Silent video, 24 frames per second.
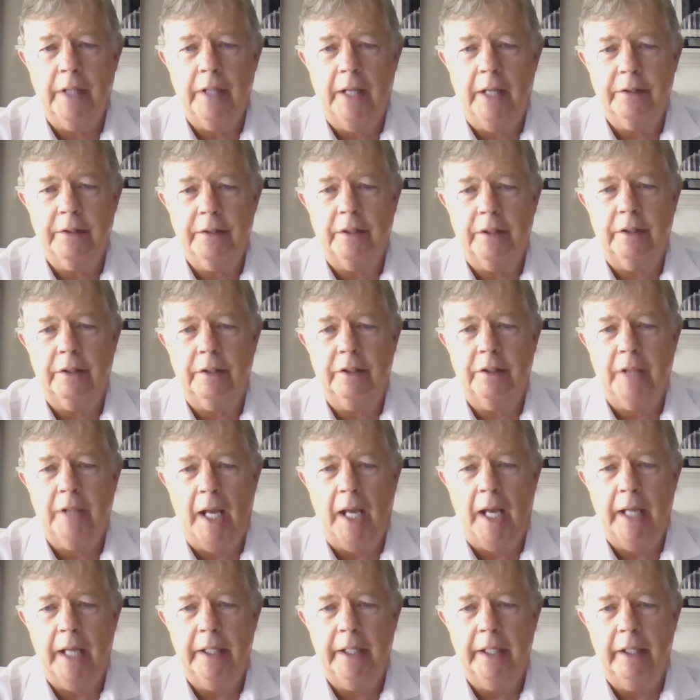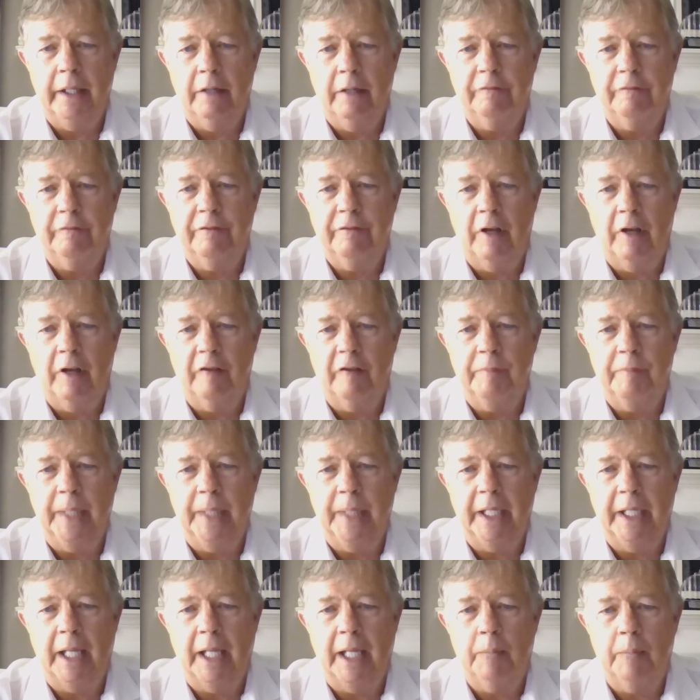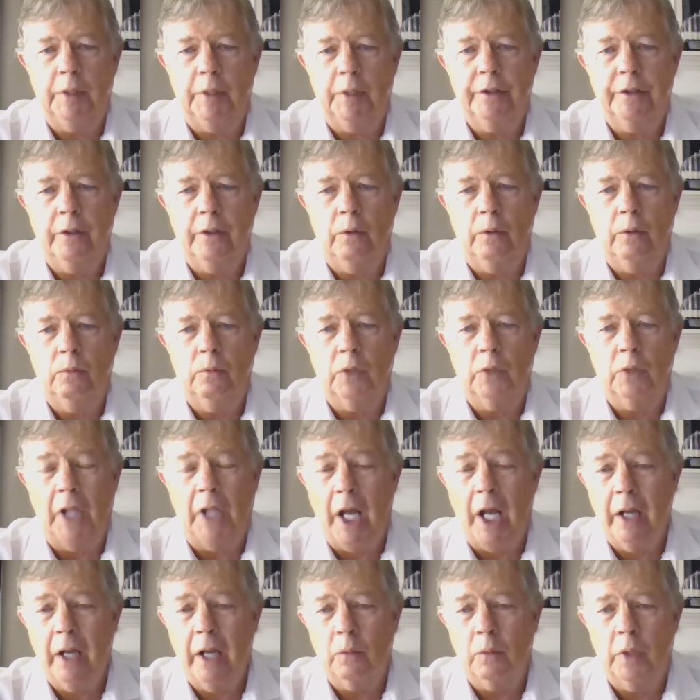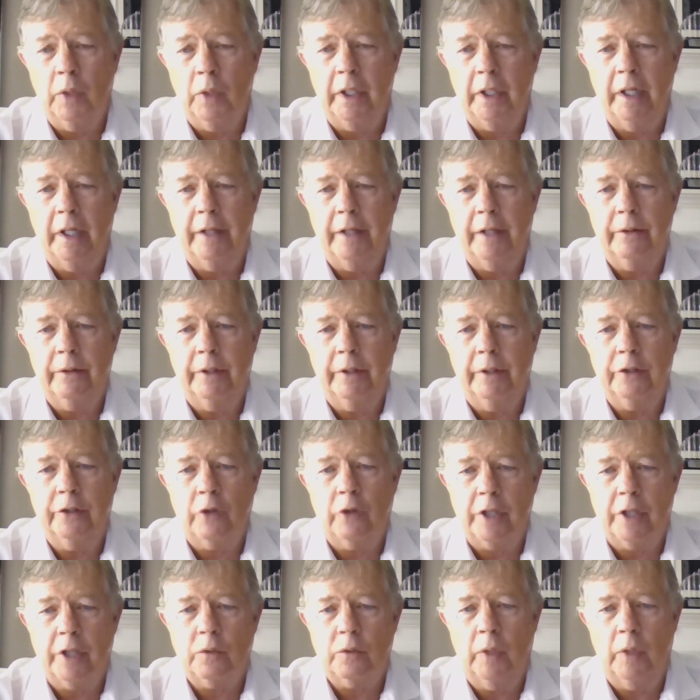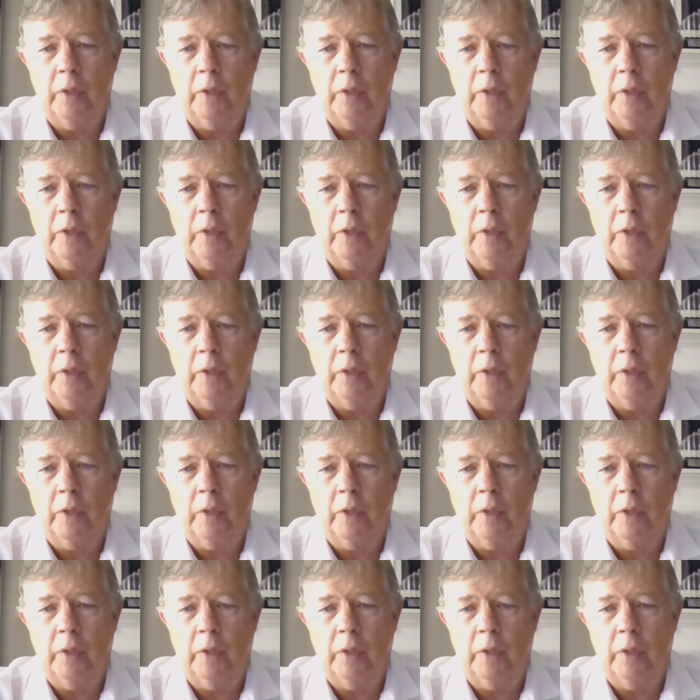as a society of being able to rely on one another and trust